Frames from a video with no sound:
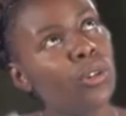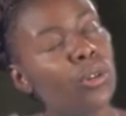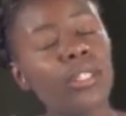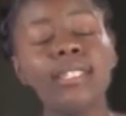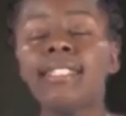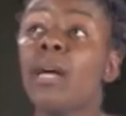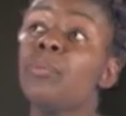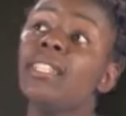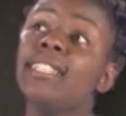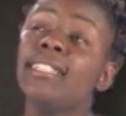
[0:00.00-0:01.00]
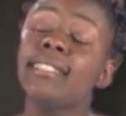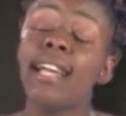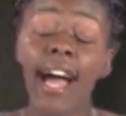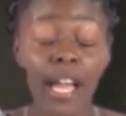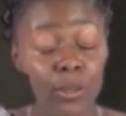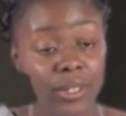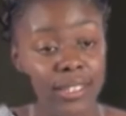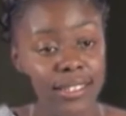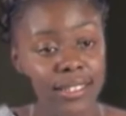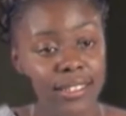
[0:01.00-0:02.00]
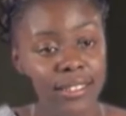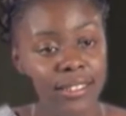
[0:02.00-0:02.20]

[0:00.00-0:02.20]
or the Japanese iris,